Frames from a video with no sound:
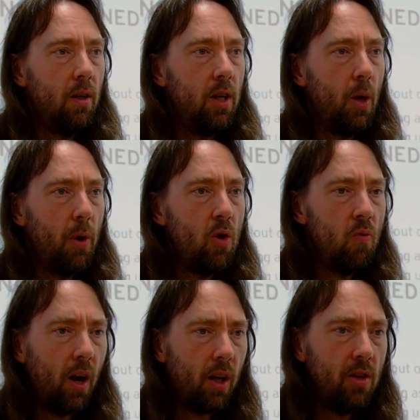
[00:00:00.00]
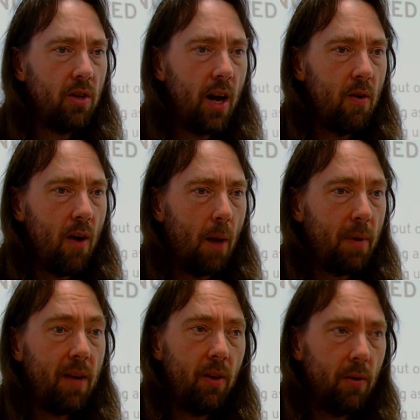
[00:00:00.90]
You know, when you run a container up,
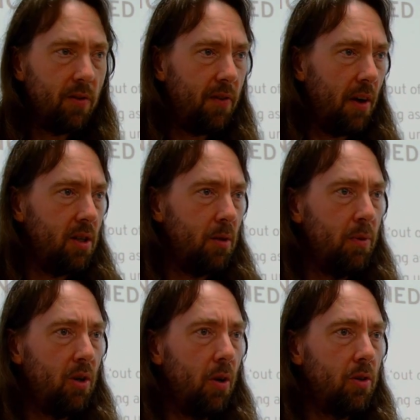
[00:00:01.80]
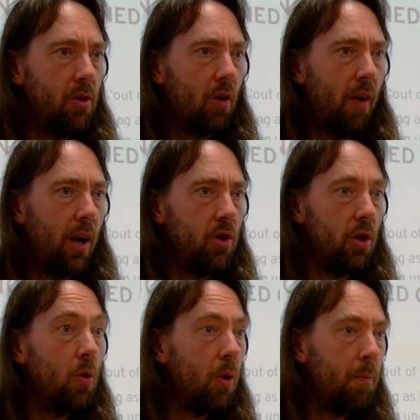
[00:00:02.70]
even though it's a file system with delusion of grandeur,
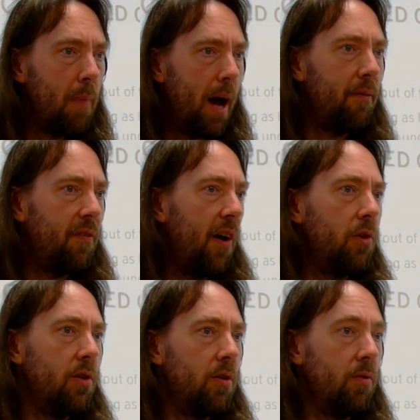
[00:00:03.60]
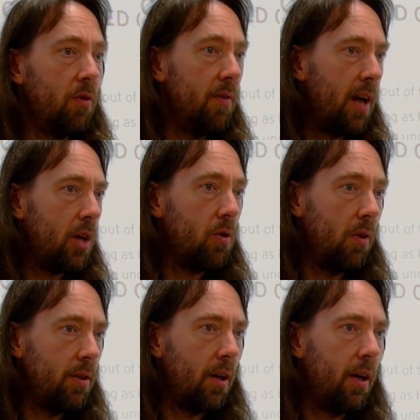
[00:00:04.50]
you can map file systems from the actual
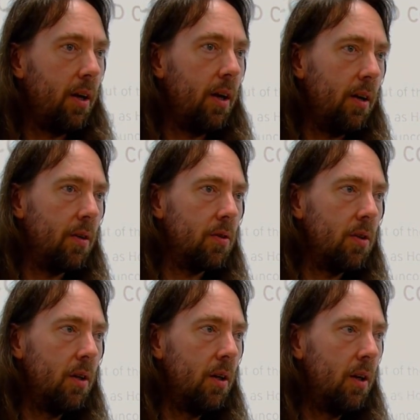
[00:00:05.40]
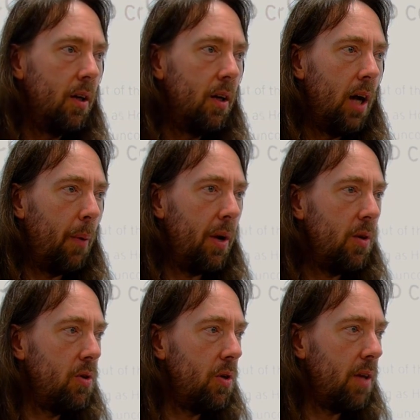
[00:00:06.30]
underlying host. And when
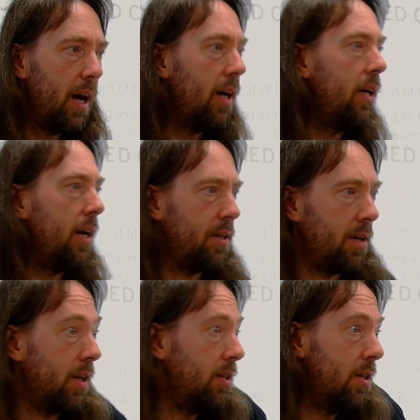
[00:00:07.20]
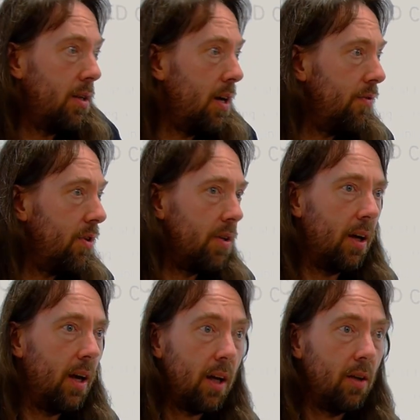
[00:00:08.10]
you do that, it has access to
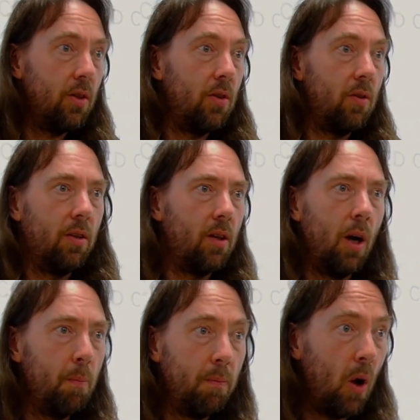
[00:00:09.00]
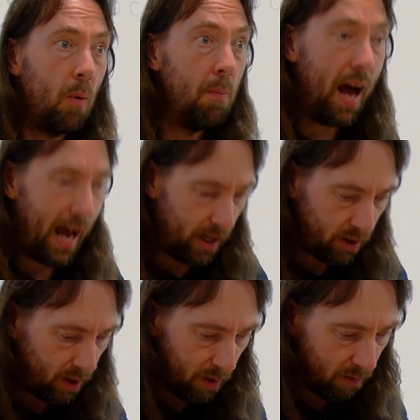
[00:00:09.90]
everything. It can go mad,
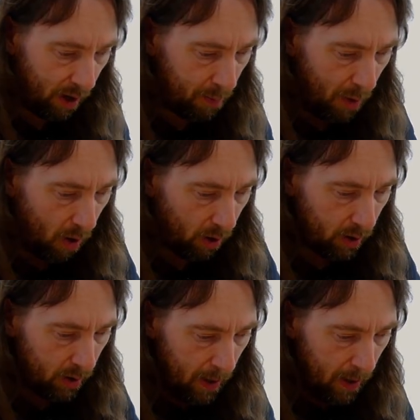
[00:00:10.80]
run amok.